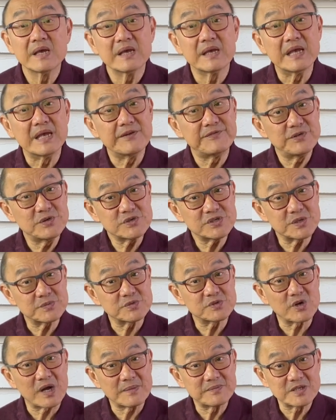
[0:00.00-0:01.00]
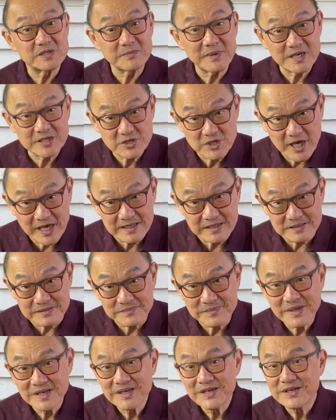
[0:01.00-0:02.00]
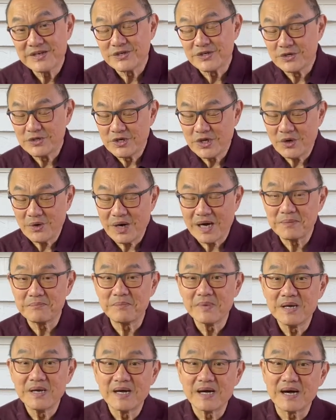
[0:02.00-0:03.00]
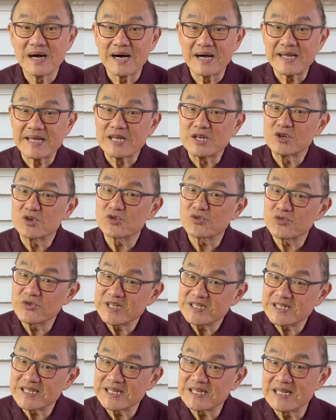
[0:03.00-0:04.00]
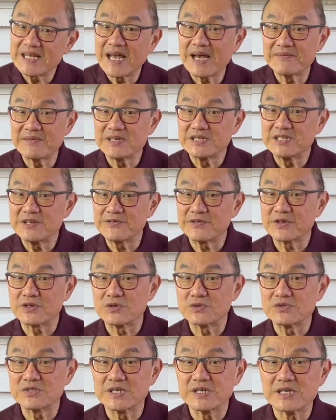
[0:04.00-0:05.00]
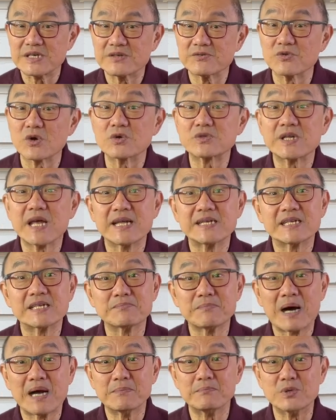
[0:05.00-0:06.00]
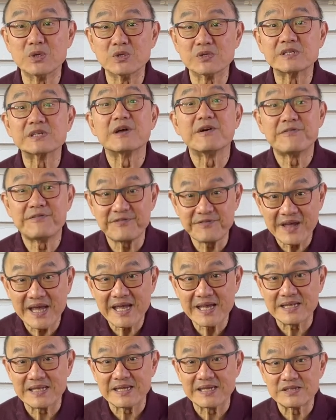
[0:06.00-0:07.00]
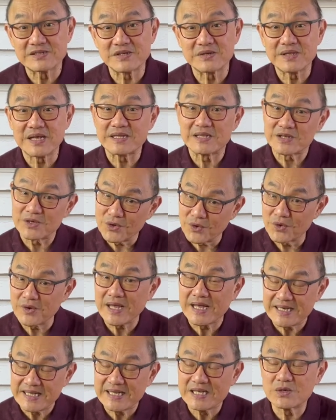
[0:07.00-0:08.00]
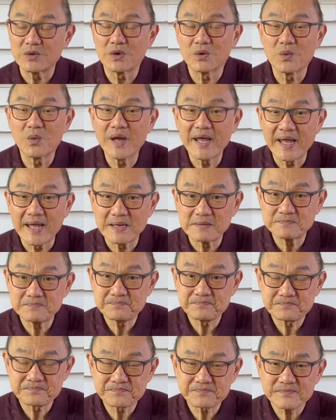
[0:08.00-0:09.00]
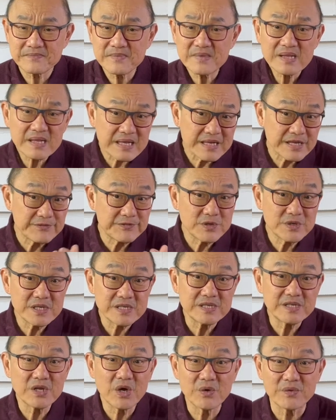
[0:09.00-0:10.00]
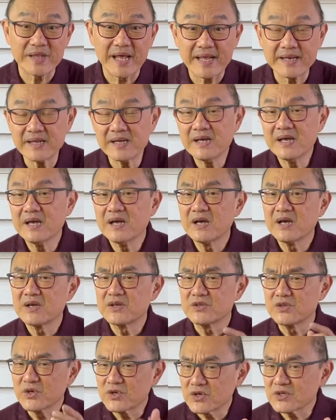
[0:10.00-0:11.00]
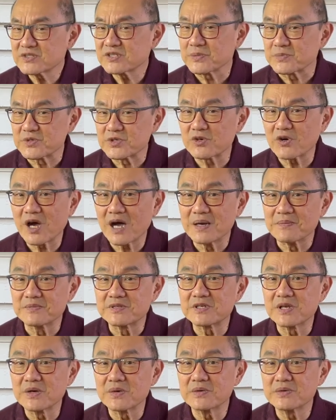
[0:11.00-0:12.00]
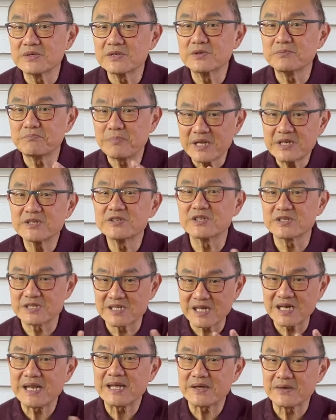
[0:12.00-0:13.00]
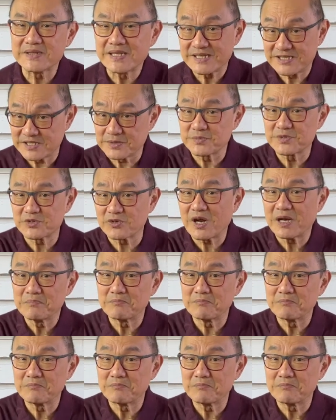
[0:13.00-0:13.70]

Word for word: If you subscribe to my channel, you know I'm uh, increasingly having difficulty in rotating my boots fairly so that they all get equal wear. If you didn't know that, you're not subscribed, so you better just click on that subscribe